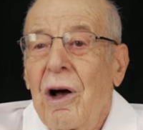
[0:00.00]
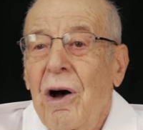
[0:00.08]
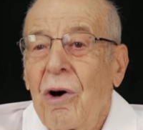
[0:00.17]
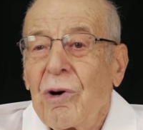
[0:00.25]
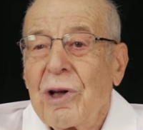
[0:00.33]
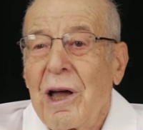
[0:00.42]

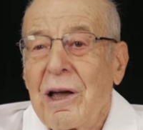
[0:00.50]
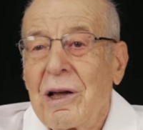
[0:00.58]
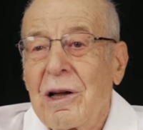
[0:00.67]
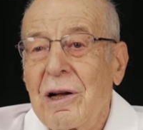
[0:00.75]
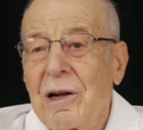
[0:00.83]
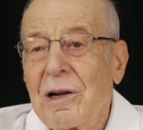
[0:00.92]

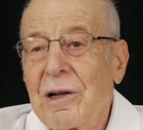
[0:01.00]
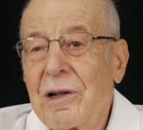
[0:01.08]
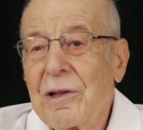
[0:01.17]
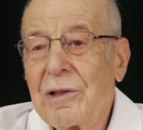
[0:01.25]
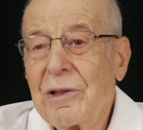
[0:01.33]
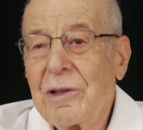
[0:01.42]
Okay,
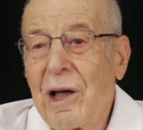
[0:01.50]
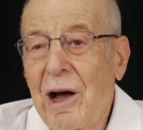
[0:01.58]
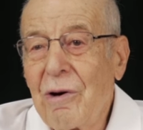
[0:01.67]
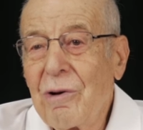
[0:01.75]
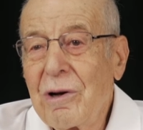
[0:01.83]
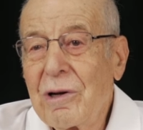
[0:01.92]

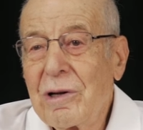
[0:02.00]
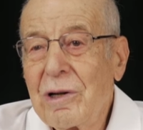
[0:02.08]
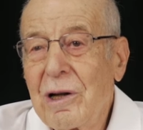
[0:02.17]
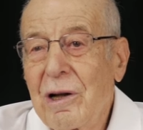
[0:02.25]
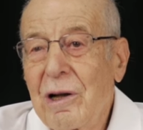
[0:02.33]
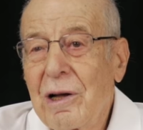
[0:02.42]
now
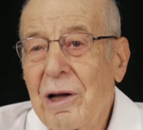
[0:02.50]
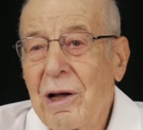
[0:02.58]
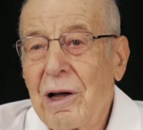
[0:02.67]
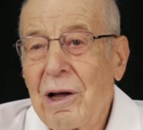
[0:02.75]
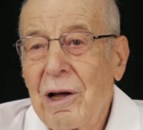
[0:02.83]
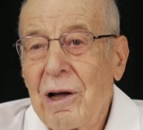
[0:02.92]

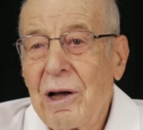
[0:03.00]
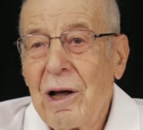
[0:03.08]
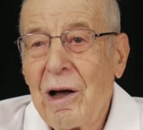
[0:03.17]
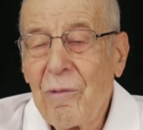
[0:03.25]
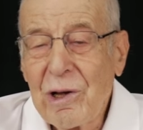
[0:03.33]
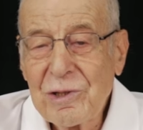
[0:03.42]

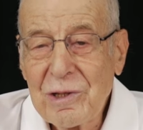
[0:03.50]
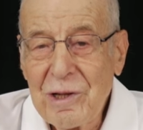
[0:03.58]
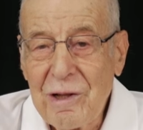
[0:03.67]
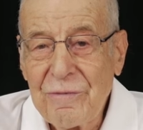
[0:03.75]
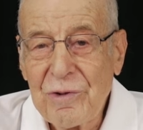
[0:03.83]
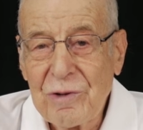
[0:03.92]
I was in
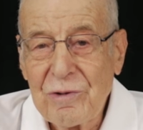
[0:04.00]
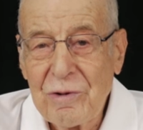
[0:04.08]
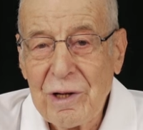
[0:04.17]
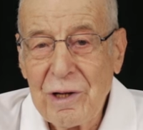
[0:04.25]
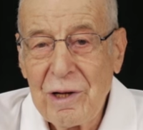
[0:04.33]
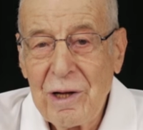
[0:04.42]
the
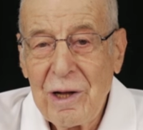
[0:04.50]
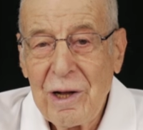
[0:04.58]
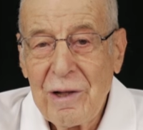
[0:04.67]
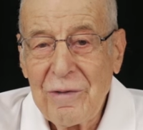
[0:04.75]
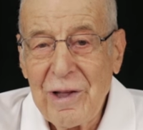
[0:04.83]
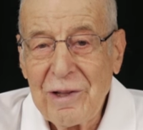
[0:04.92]
infantry.
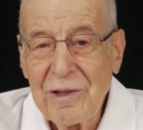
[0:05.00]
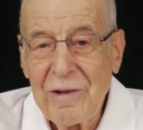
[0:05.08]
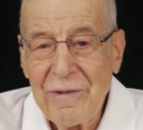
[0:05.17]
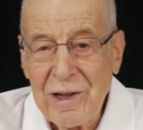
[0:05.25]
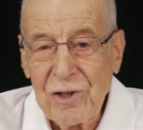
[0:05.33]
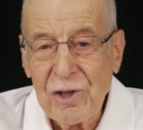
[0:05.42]
Then
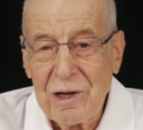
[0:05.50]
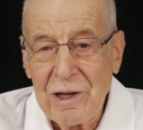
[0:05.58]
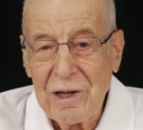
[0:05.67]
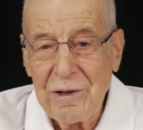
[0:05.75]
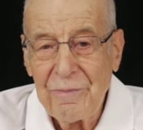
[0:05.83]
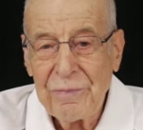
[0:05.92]

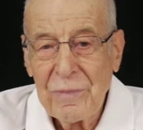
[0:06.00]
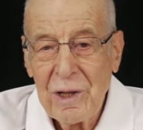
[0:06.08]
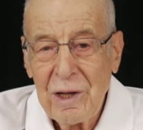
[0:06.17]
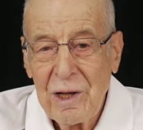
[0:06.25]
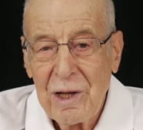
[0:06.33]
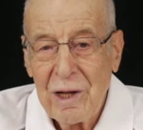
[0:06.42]
eventually,
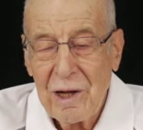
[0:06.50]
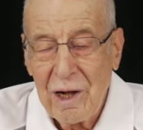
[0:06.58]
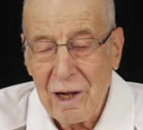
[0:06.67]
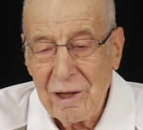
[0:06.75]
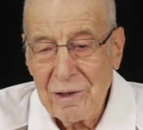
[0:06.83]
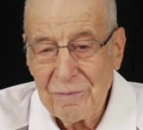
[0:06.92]

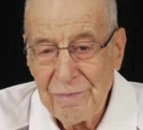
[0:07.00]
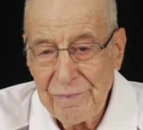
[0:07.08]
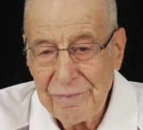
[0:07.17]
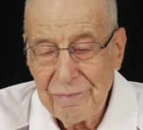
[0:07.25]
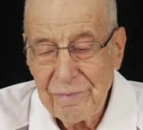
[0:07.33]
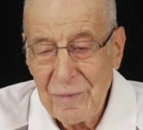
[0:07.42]
I'm
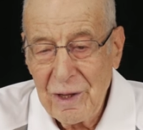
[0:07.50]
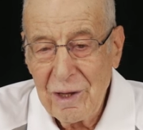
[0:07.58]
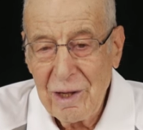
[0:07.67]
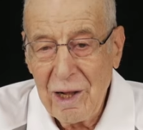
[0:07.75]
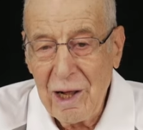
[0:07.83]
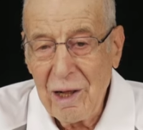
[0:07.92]

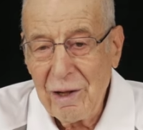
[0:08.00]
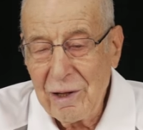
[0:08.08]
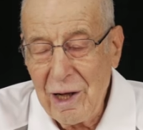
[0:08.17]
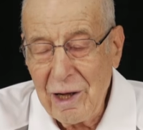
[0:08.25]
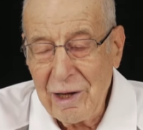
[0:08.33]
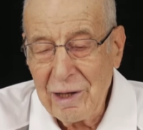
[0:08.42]

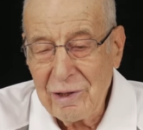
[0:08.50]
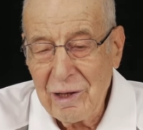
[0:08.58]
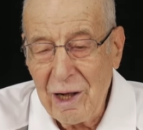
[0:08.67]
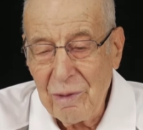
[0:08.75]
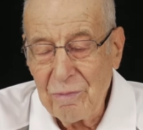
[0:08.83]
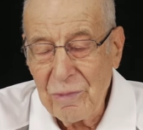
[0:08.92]

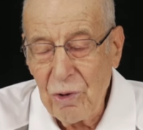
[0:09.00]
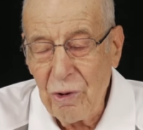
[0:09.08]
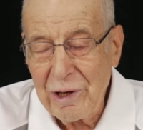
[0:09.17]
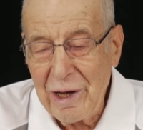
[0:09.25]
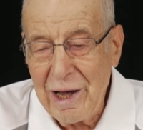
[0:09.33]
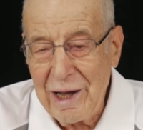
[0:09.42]

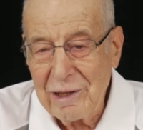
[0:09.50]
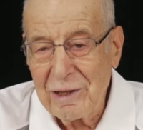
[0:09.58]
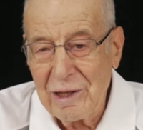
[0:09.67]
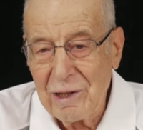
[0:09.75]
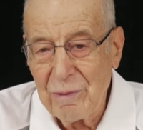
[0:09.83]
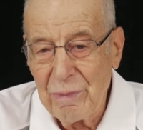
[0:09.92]
going ahead a
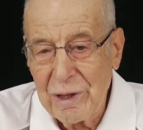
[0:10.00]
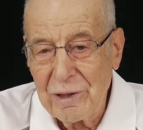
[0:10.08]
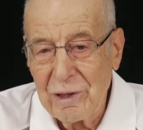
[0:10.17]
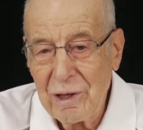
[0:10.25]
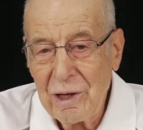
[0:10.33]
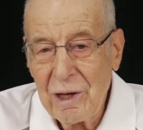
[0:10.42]
little
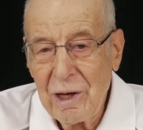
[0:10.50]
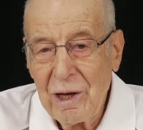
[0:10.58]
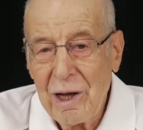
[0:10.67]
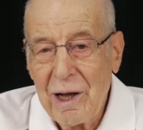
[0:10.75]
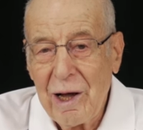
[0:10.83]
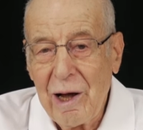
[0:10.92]
bit.
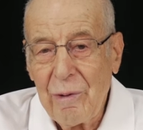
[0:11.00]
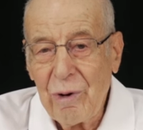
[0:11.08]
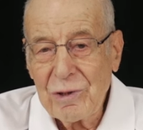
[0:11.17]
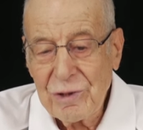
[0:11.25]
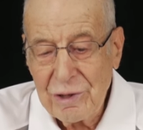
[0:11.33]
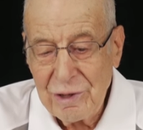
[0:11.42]
I
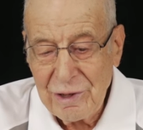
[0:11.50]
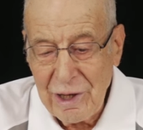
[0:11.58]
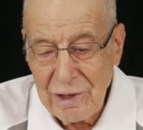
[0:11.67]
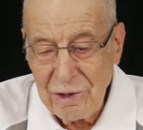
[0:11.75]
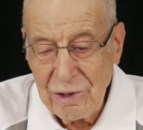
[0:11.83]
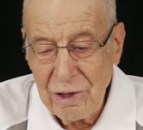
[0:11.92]
was
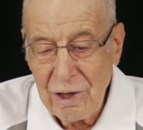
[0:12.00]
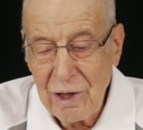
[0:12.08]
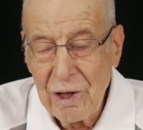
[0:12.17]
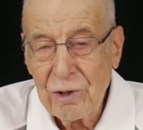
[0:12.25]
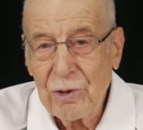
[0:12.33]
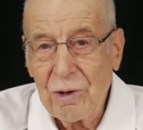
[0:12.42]
sent
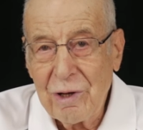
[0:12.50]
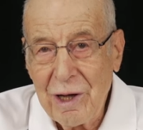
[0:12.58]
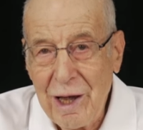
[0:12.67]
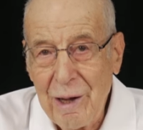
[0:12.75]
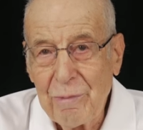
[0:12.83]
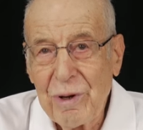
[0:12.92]
to
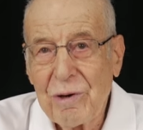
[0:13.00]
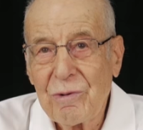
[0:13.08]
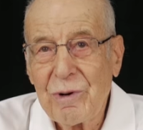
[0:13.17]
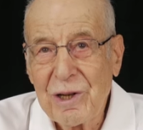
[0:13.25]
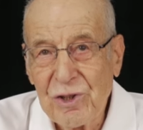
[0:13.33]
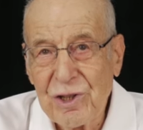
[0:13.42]
Camp
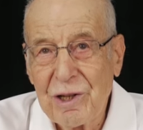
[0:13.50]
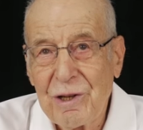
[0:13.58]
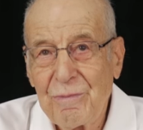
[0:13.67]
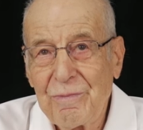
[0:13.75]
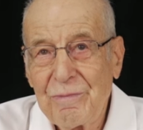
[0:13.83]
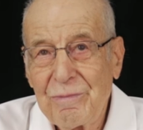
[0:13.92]
Ritchie.